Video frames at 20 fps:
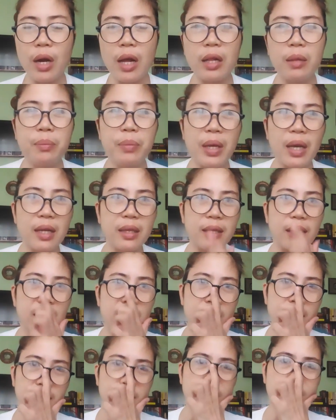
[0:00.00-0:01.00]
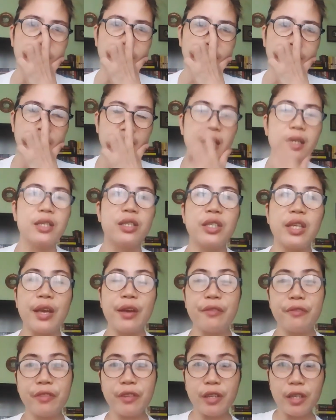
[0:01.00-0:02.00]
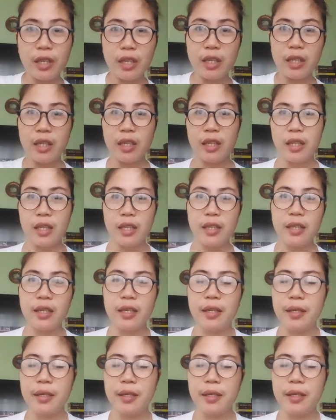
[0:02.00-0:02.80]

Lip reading: I'll be attending several